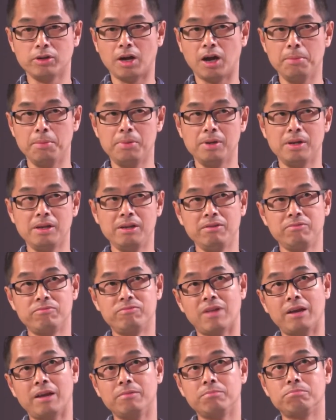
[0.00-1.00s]
I believe,
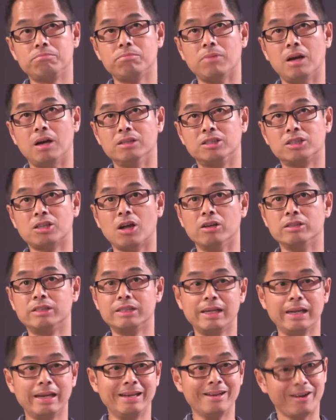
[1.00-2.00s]
like uh,
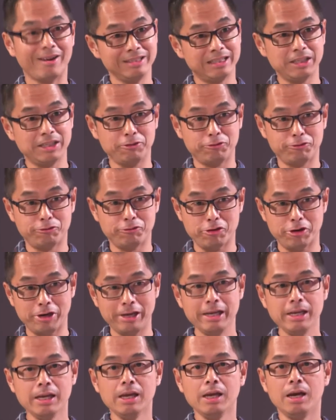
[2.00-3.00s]
started in '93.